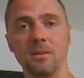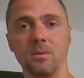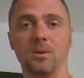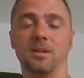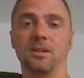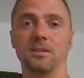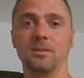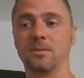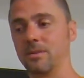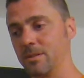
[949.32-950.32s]
what are you going to do?
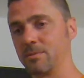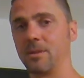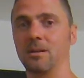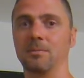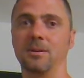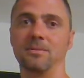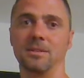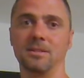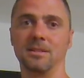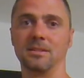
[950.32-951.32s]
Subscribe,
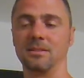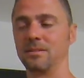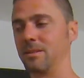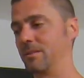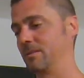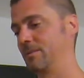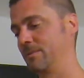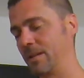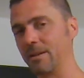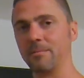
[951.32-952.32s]
obviously. So,
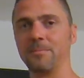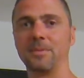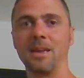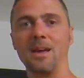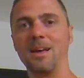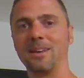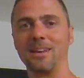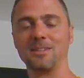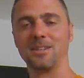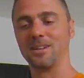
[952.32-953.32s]
yeah.
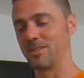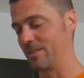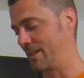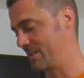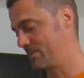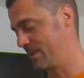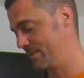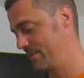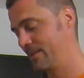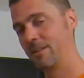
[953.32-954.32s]
Catch you guys on the next one.
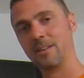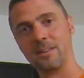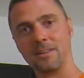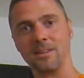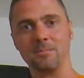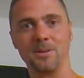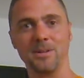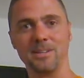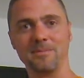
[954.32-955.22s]
Keep brewing.